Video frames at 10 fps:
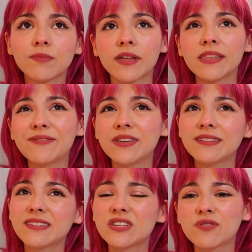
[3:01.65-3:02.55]
my living
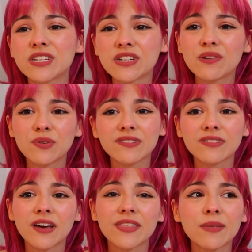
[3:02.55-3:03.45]
situation was
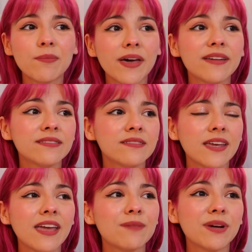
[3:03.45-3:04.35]
not the best
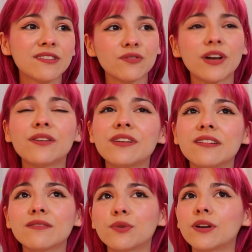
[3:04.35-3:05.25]
and my
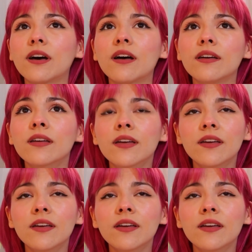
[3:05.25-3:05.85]
surroundings were not